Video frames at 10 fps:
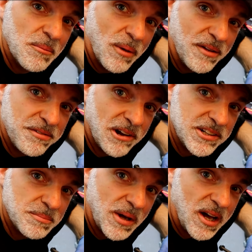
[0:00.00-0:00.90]
my
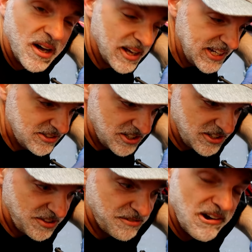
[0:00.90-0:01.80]
threaded bar into
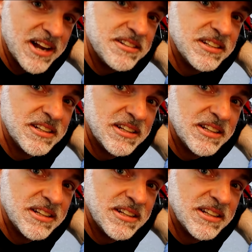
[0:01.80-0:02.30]
the thread